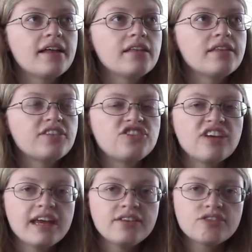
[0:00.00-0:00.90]
This
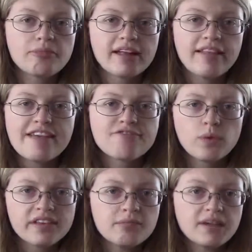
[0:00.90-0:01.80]
change in my life
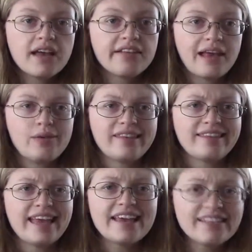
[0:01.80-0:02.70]
wasn't because I was
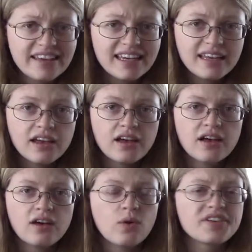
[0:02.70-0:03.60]
lazy
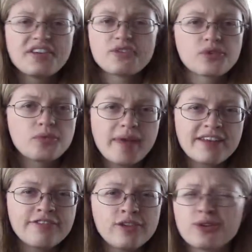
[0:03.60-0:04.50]
or
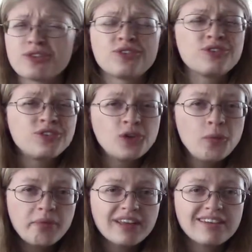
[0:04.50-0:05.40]
disrespectful or
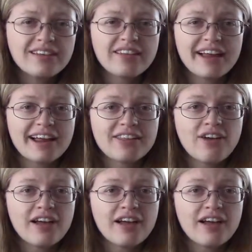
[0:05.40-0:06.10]
stupid like I thought